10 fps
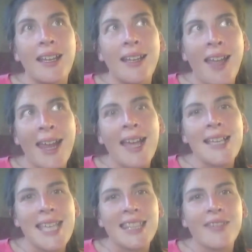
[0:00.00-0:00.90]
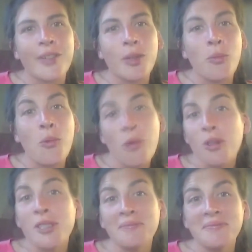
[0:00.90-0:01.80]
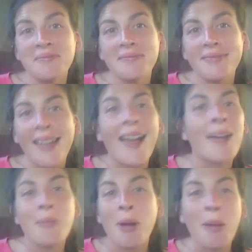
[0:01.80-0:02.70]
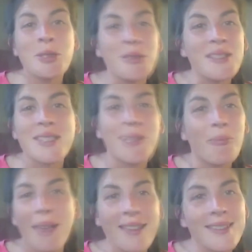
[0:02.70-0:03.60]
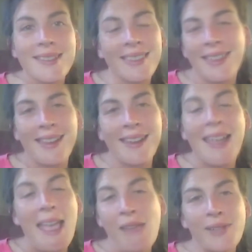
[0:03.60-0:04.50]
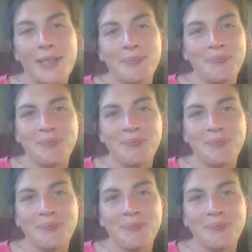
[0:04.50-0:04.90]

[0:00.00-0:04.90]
like I say, the reward, I promise you, is the best thing ever.